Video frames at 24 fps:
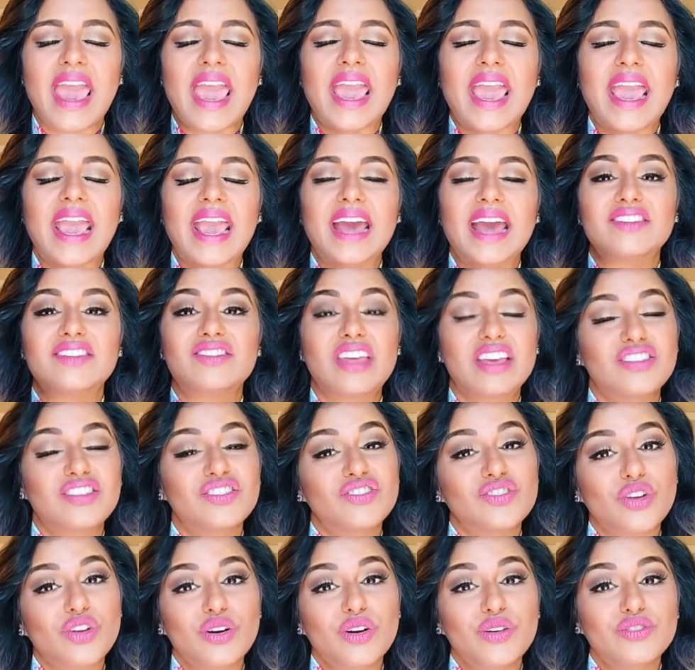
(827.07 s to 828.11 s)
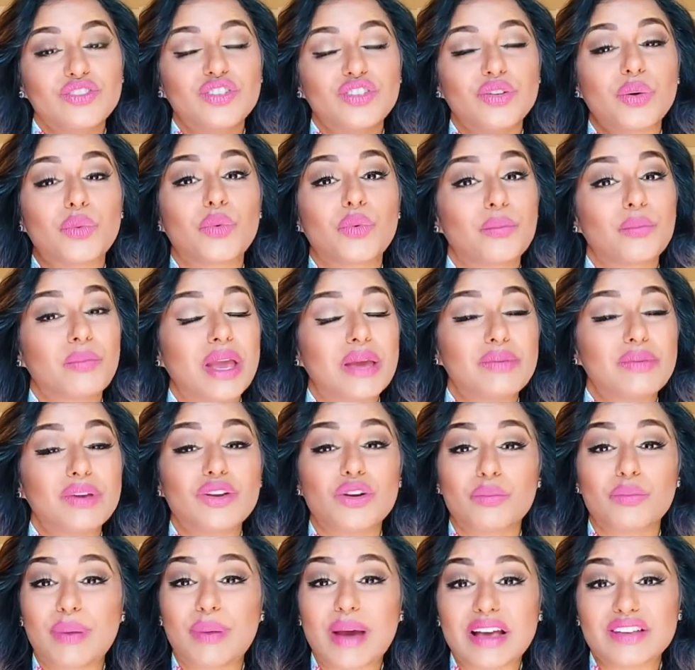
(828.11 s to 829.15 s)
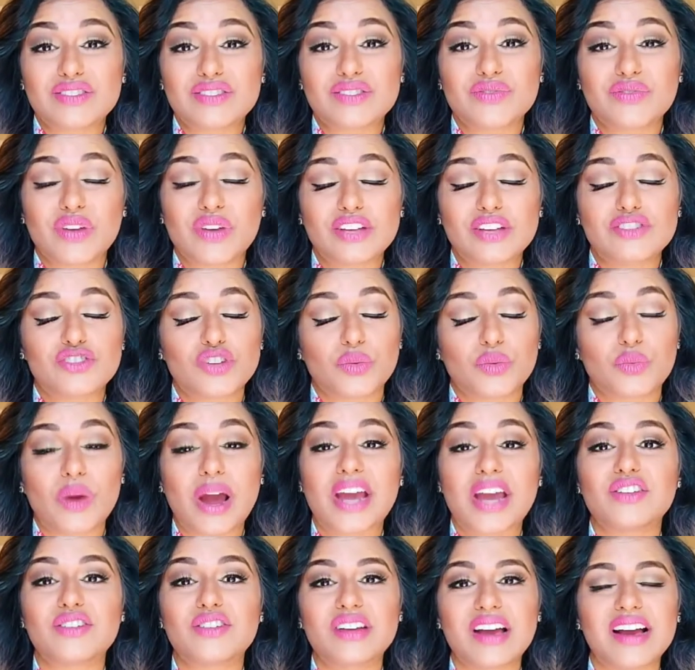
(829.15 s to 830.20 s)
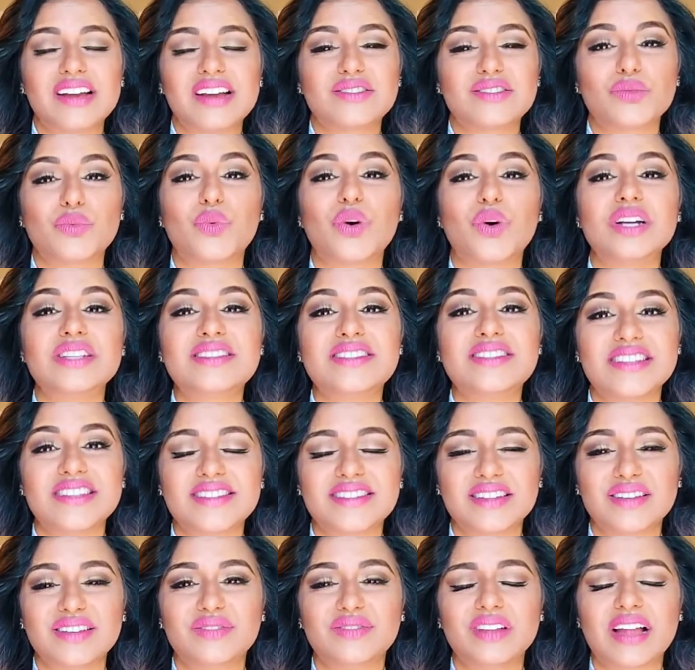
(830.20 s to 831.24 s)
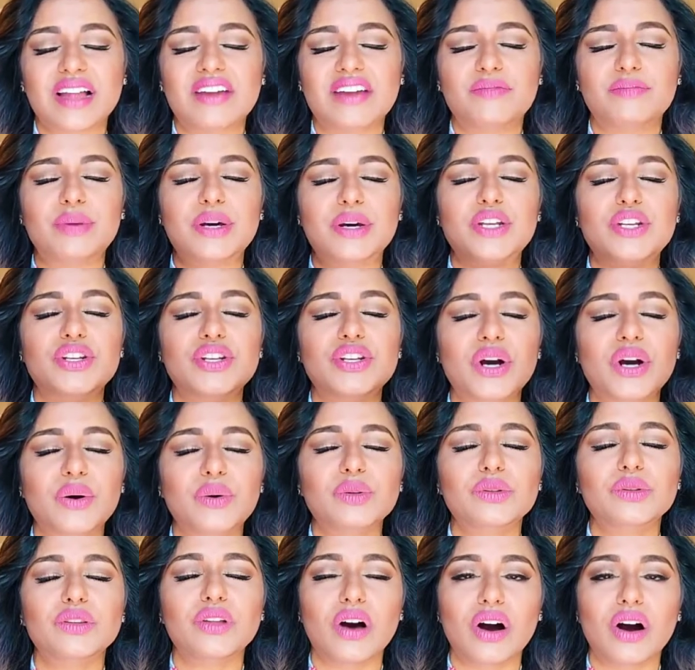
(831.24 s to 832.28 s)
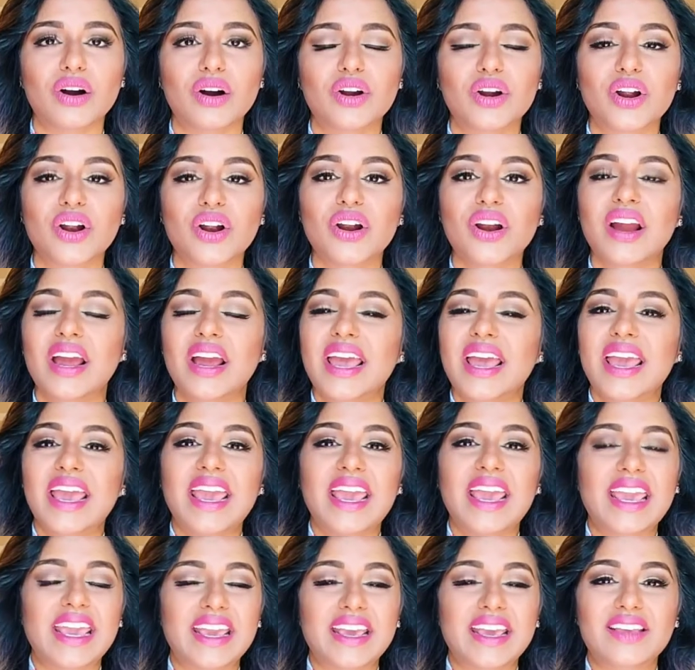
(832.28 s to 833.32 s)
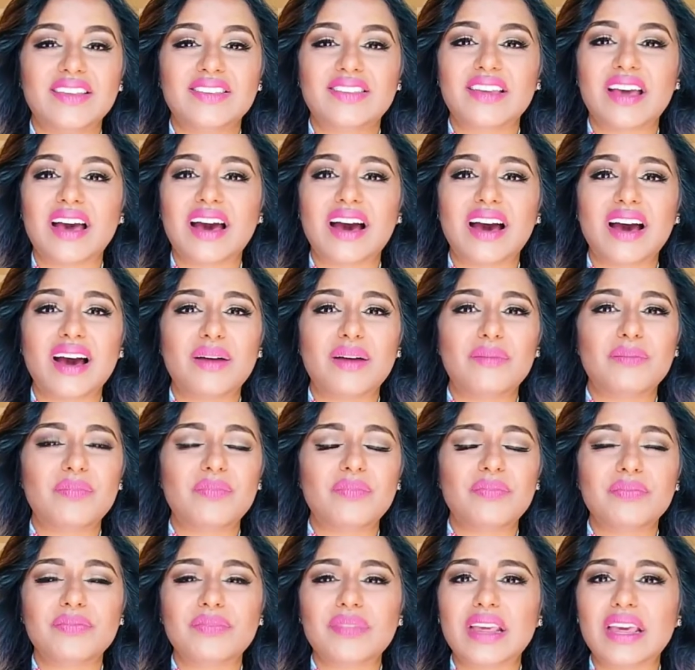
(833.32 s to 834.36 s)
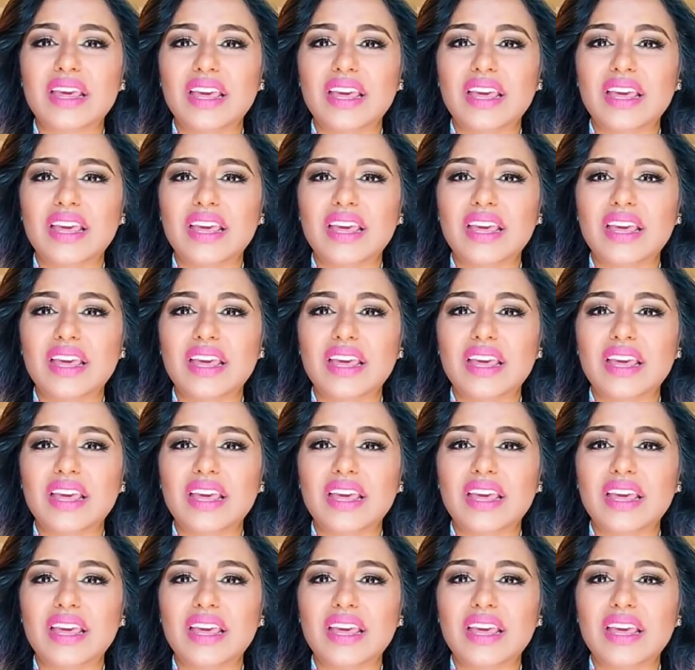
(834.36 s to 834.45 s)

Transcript: And they served you and were maybe your best friends, your ride or dies in one season of life, but no longer is, um,